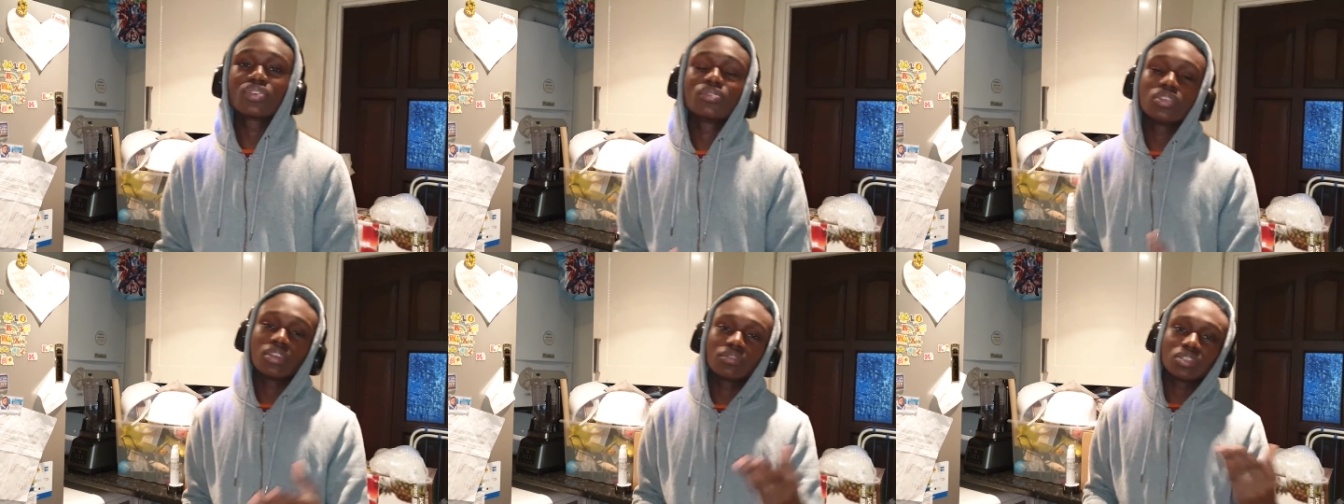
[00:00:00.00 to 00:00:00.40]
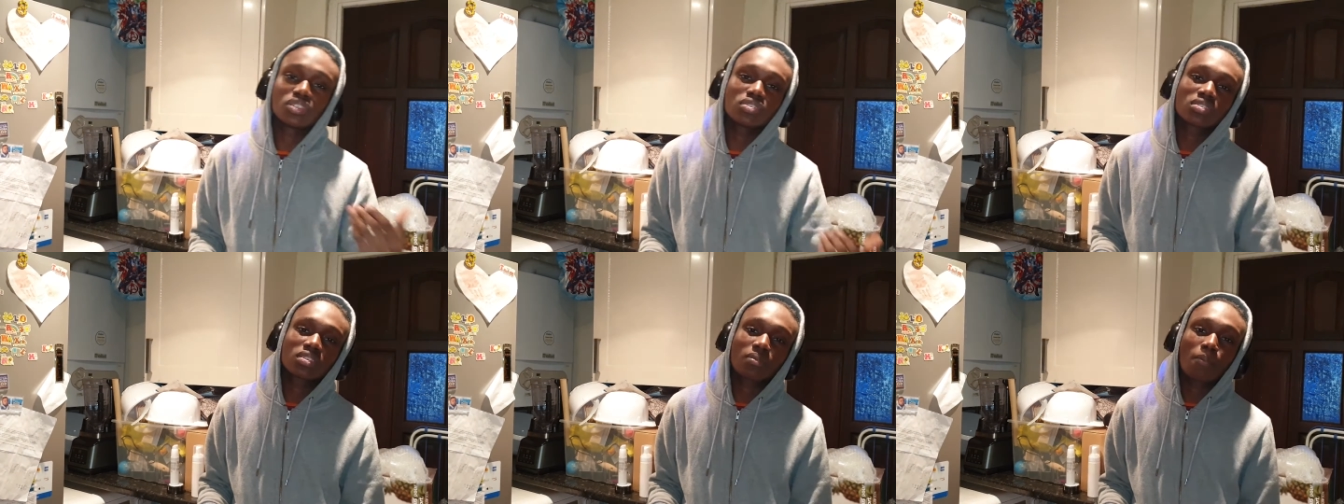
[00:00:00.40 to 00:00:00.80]
They
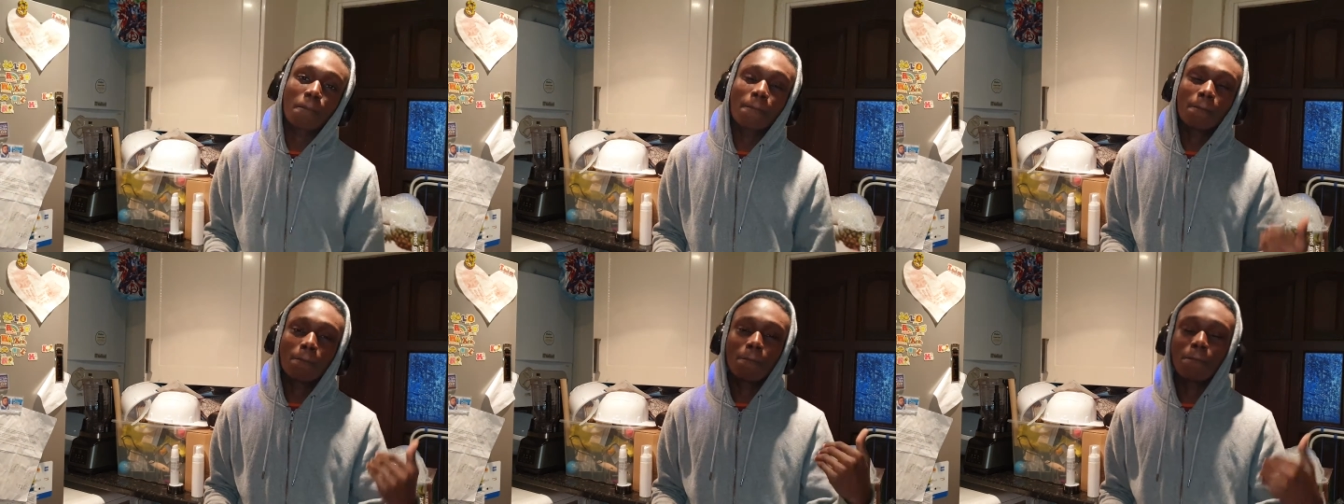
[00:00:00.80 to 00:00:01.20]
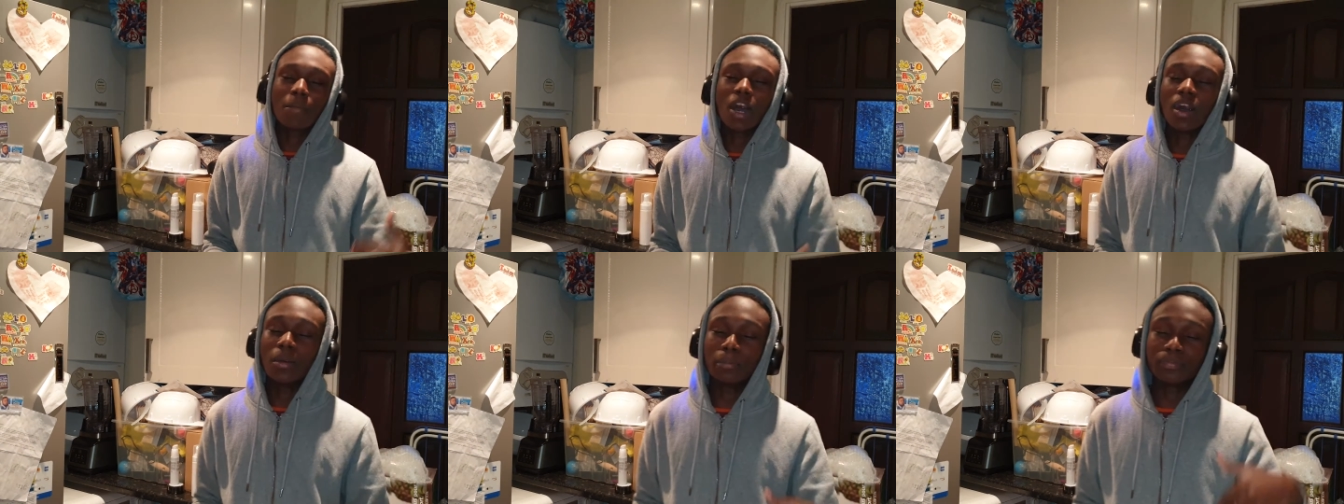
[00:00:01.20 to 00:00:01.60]
reduced the
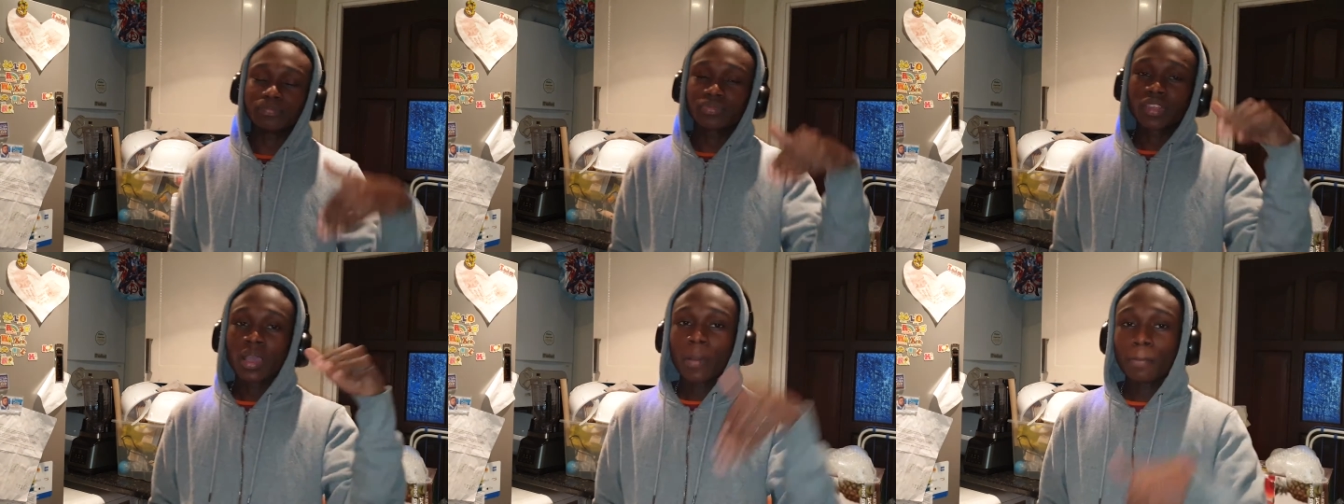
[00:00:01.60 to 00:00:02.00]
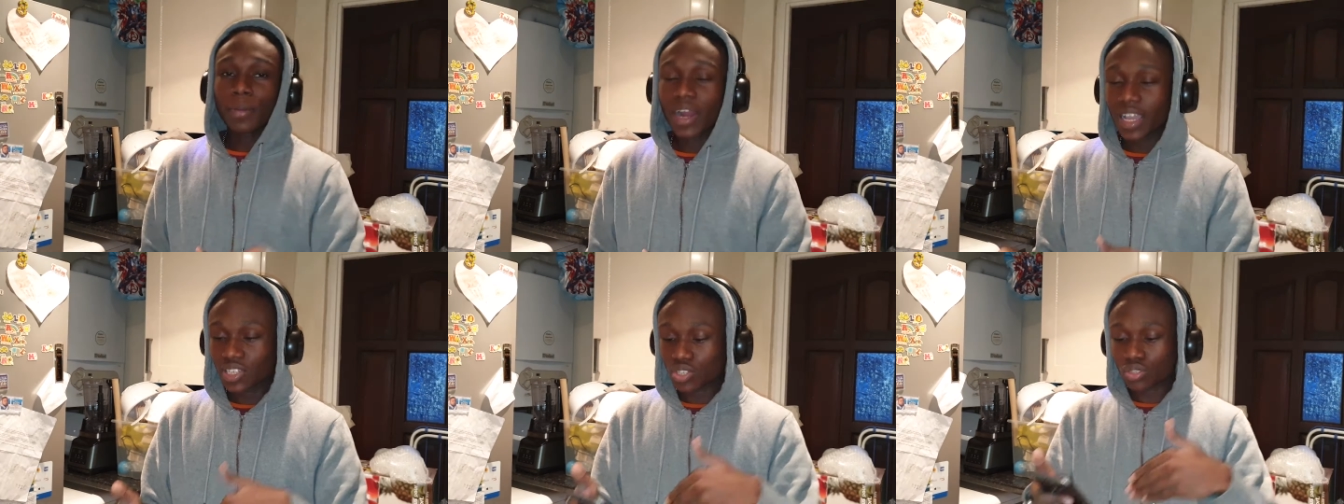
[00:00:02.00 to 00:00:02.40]

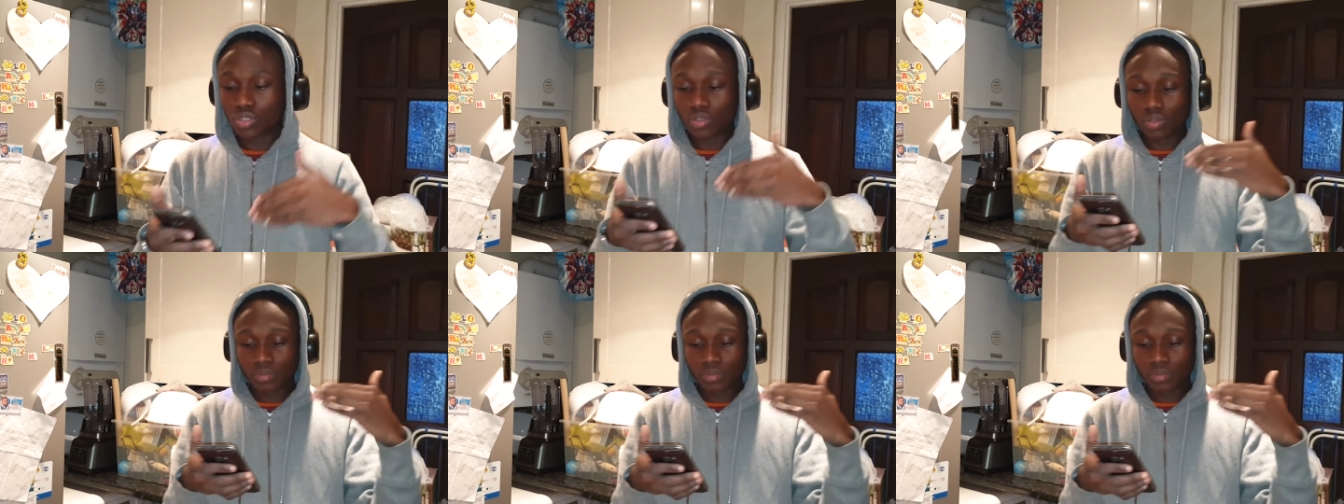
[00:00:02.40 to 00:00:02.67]
price to